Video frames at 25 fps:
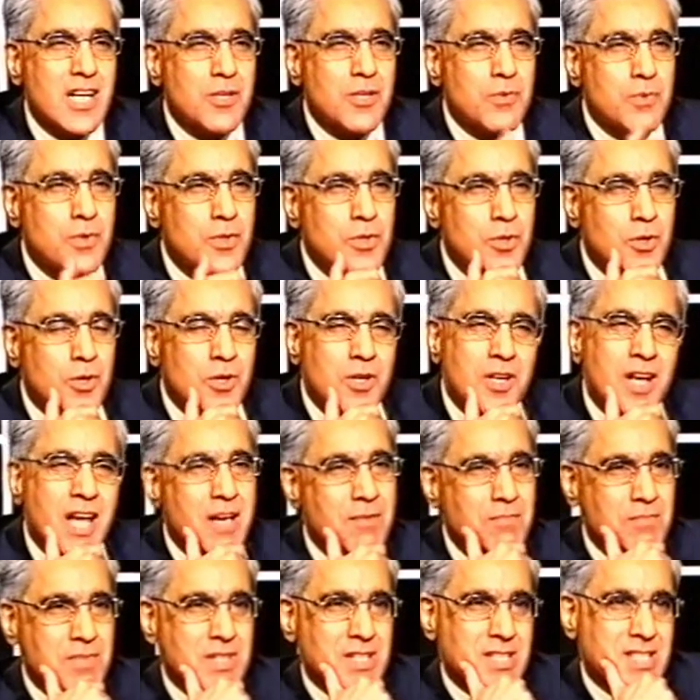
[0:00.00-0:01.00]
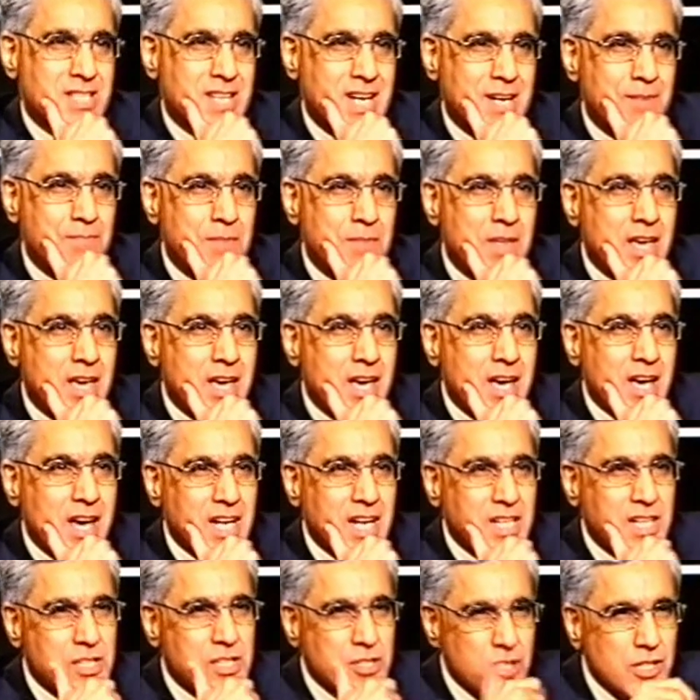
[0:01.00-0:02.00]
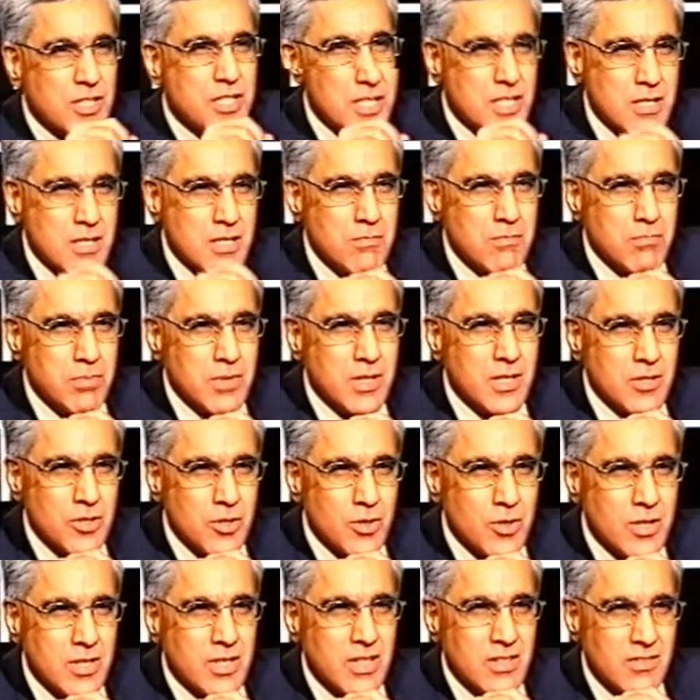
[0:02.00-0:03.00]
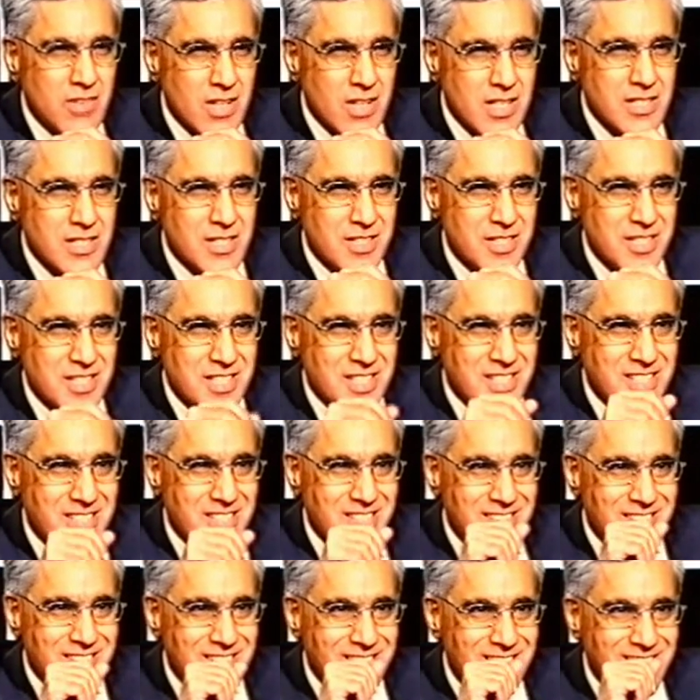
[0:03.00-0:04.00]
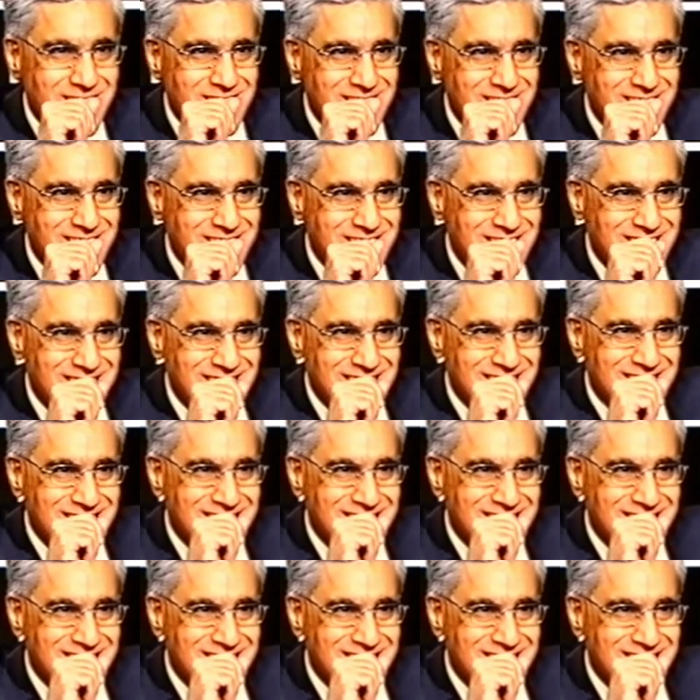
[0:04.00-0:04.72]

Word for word: start with your name this time. It's not simply Rohan Gavaskar, is it? No, it's not. It's